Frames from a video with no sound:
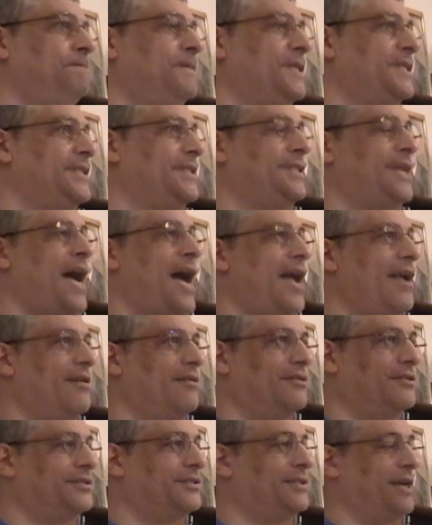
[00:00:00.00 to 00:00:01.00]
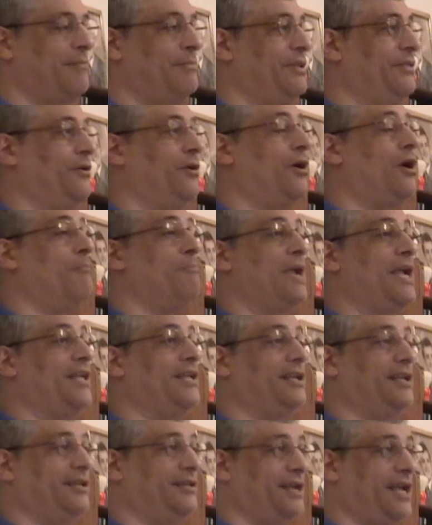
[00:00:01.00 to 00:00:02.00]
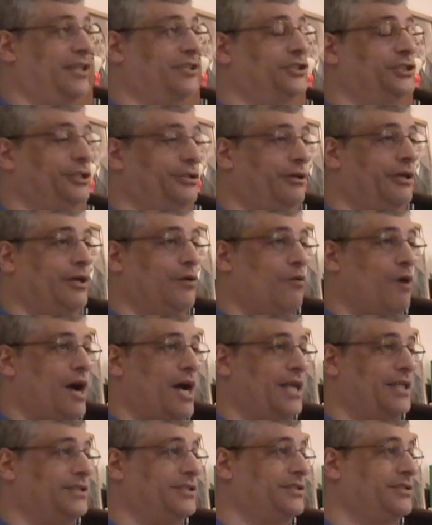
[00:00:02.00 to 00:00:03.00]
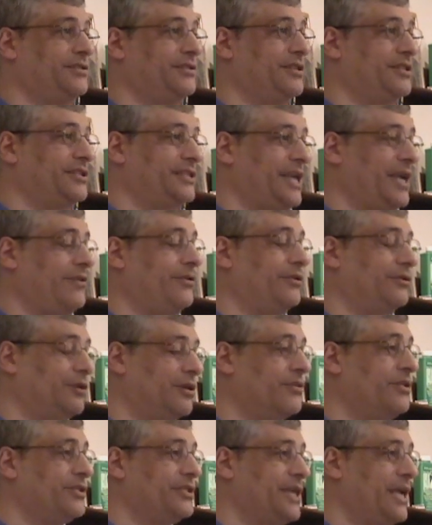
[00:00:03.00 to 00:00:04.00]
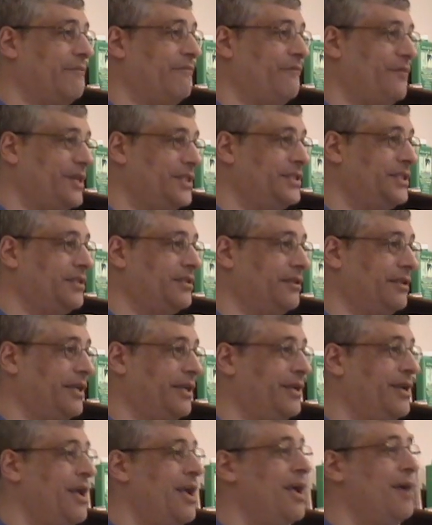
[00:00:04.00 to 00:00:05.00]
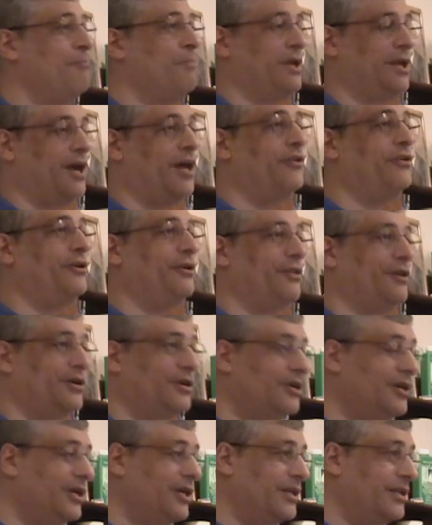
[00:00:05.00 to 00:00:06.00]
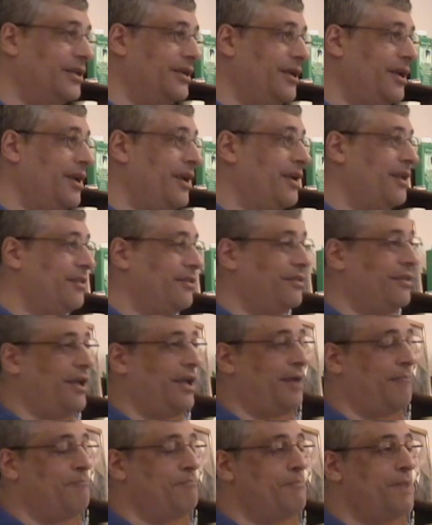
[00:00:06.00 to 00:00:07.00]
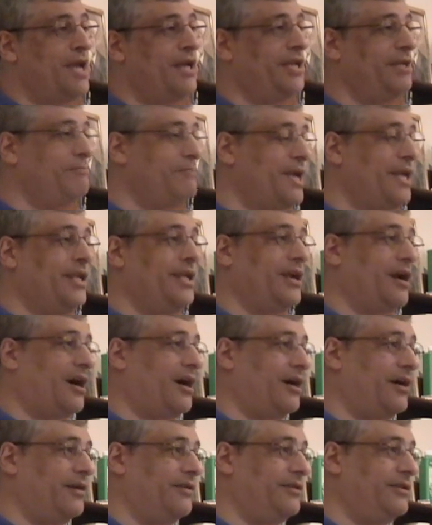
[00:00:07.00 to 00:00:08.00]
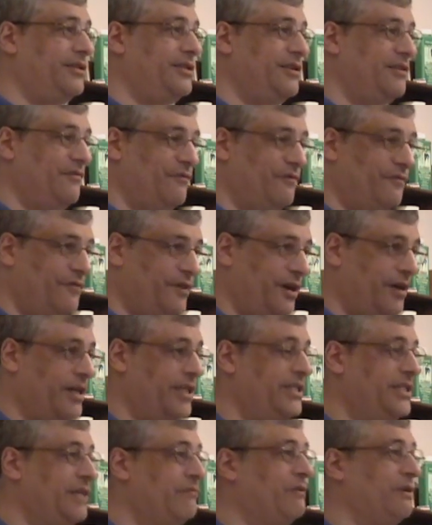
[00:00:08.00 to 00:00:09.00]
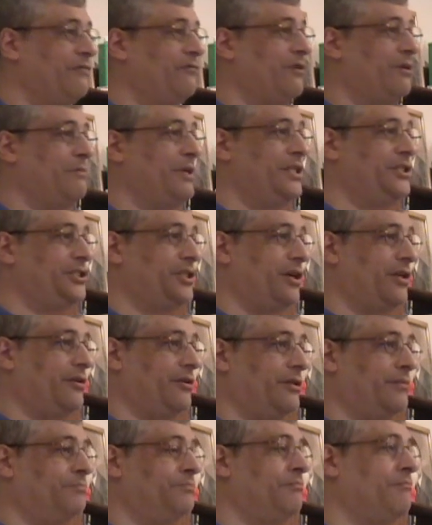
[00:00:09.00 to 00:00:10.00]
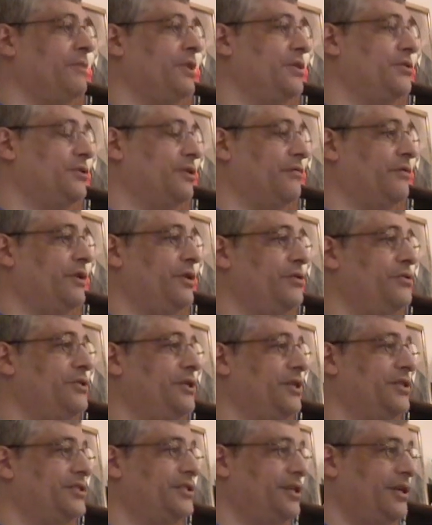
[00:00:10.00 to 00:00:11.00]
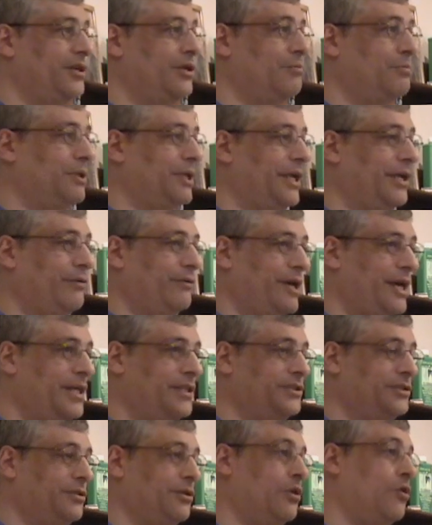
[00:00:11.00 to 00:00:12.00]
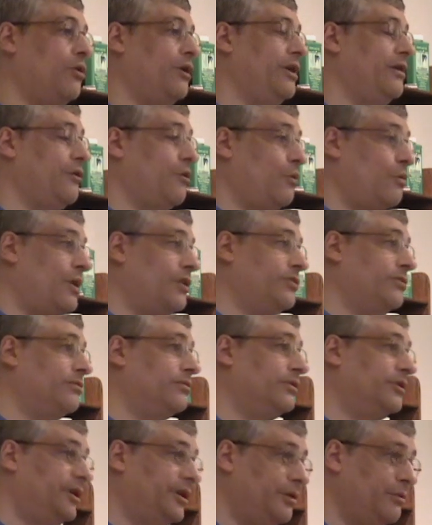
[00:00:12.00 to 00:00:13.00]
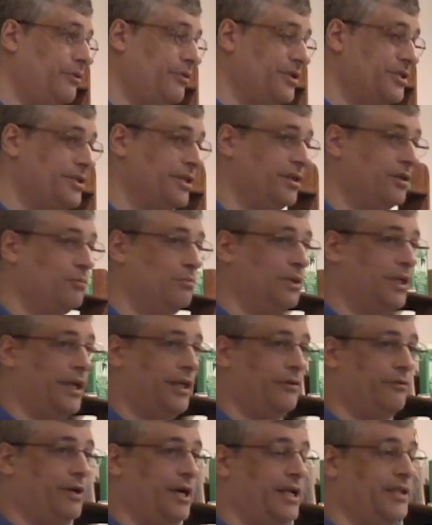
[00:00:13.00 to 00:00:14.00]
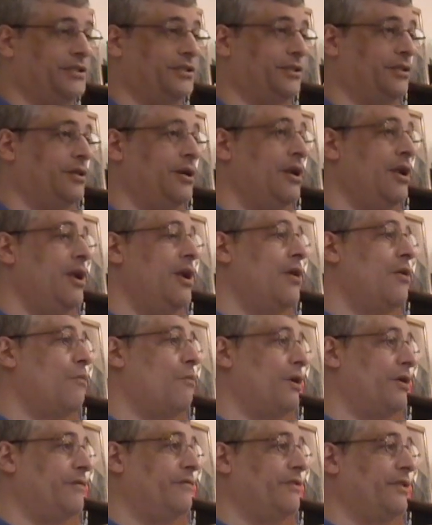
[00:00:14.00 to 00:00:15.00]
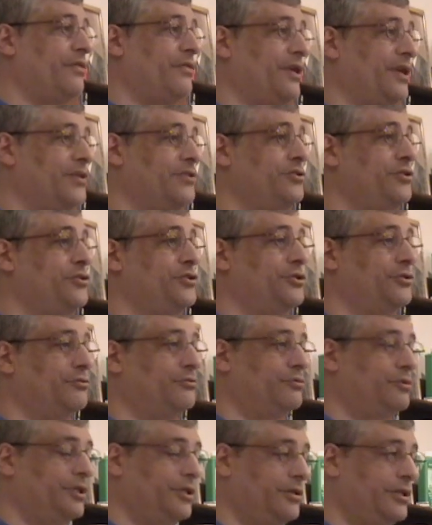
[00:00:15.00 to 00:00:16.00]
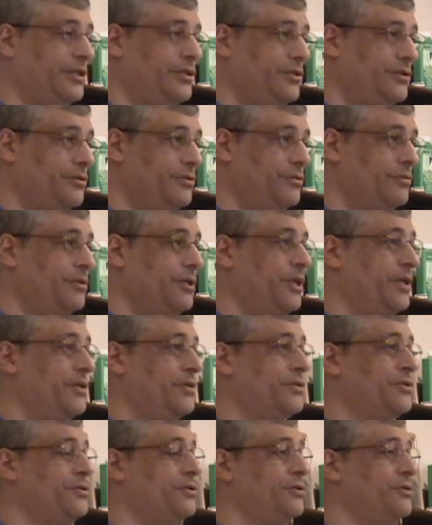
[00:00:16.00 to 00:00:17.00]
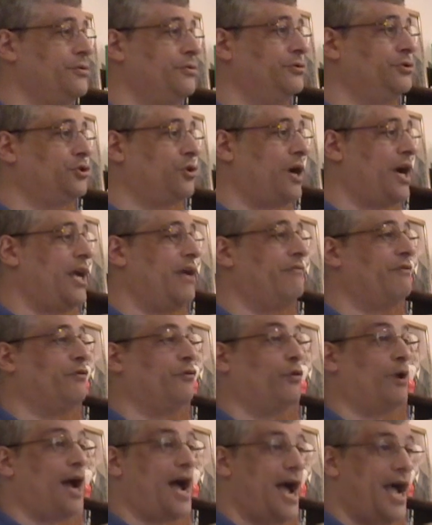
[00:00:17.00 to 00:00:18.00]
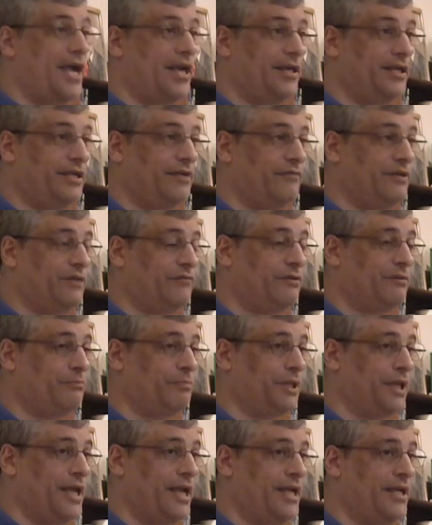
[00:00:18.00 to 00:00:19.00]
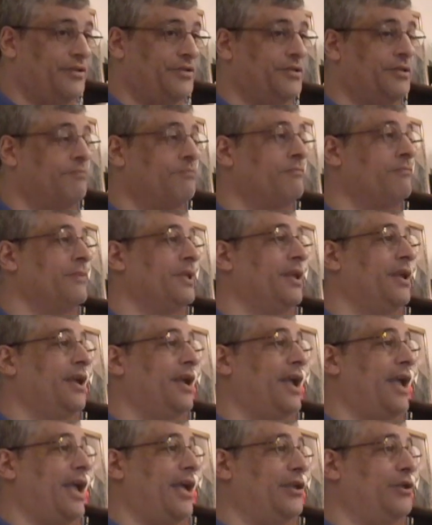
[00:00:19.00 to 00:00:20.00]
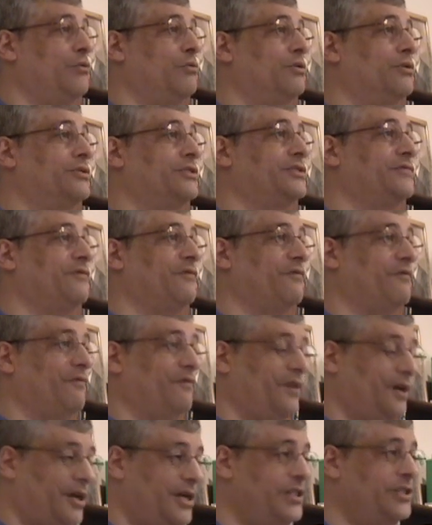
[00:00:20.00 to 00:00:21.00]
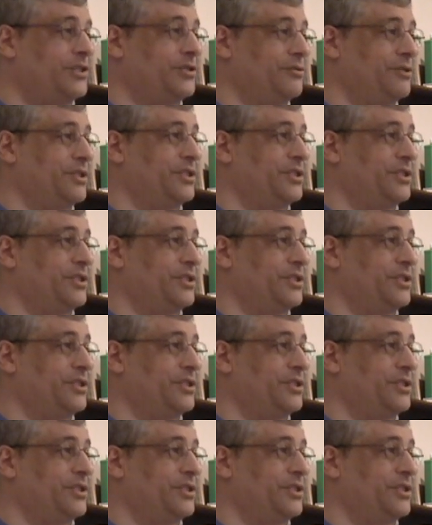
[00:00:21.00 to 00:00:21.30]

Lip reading: styles. I mean, they're all made engineering-wise to look the same physically, but under the hood, many are very different from each other. So if you're using a single blade razor or want to learn with a single blade razor, one of the things you should really do is to try a variety of different blades, and you will very soon